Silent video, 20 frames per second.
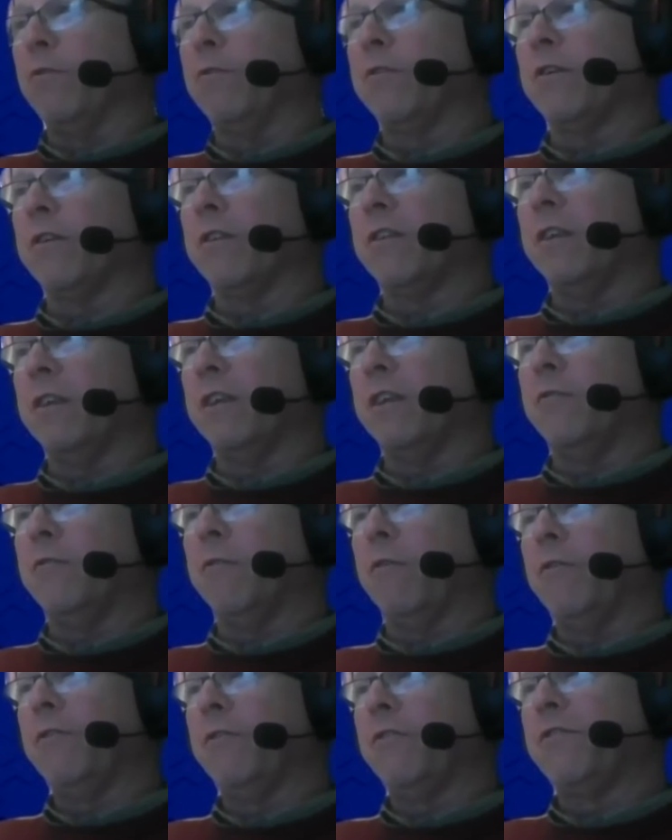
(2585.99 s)

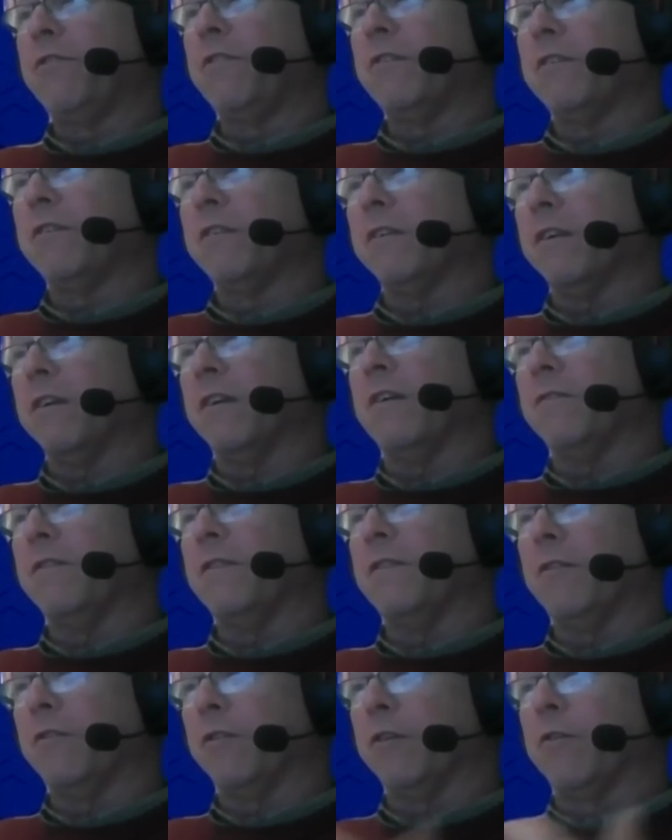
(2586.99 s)
cathedrals
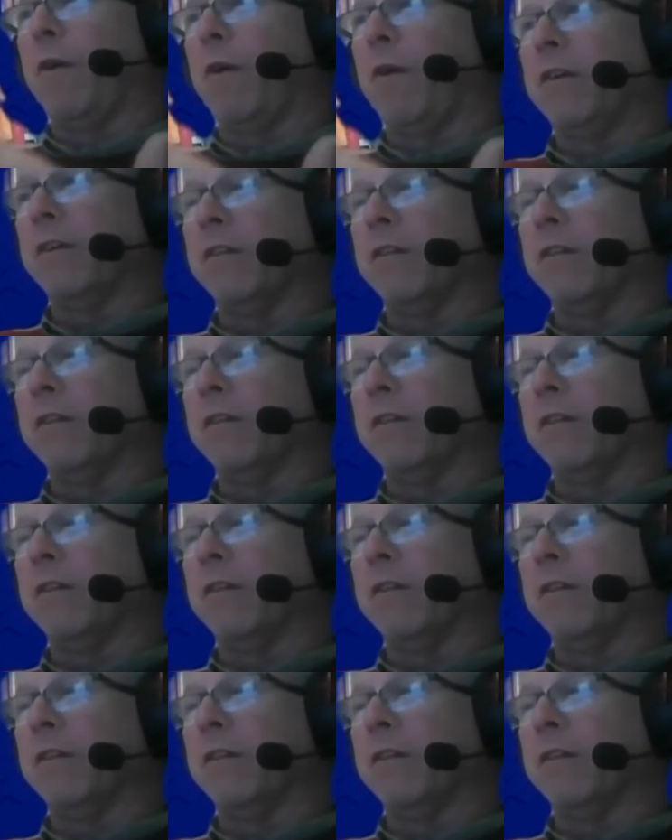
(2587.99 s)
or the great